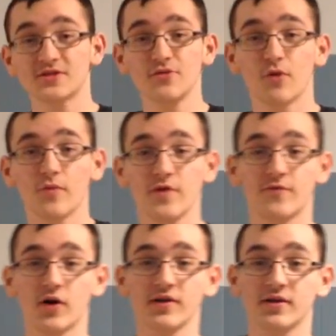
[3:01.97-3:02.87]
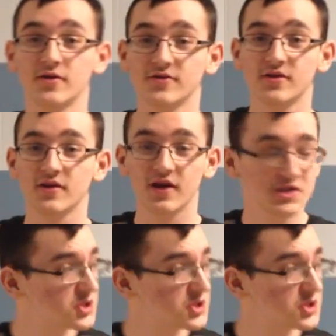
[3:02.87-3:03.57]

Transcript: seen what we've done here today,